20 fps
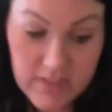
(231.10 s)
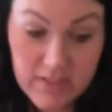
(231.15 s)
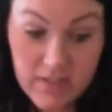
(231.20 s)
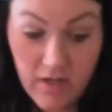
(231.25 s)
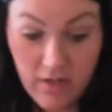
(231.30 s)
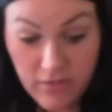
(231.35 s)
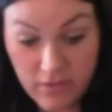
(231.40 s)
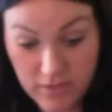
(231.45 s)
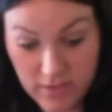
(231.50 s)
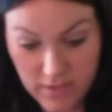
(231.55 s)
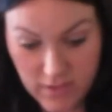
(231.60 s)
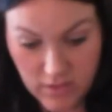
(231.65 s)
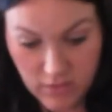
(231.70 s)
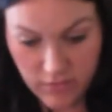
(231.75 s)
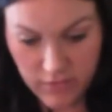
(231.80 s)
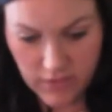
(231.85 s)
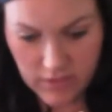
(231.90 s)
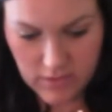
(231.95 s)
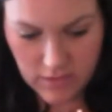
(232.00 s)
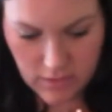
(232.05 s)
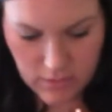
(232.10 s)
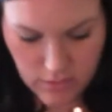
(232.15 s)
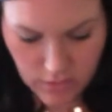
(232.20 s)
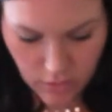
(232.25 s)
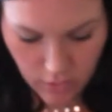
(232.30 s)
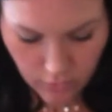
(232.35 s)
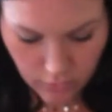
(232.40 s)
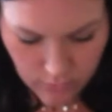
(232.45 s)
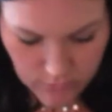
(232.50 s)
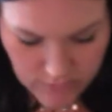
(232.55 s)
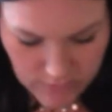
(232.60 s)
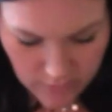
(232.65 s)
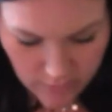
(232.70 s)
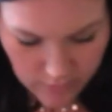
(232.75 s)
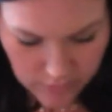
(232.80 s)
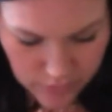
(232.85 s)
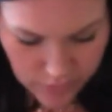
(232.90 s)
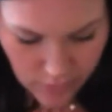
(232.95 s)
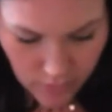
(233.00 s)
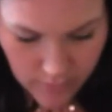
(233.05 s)
is another Stitch Fix exclusive,
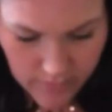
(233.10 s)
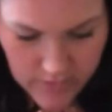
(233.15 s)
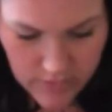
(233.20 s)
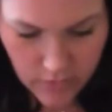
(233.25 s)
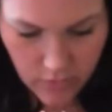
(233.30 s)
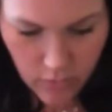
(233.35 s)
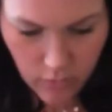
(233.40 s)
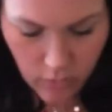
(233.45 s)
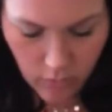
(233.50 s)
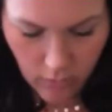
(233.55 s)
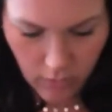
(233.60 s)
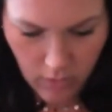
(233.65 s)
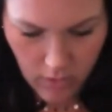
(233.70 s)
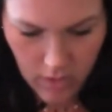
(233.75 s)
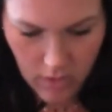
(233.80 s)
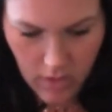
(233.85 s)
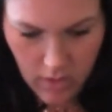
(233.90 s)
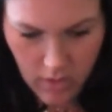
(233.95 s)
which are always cool.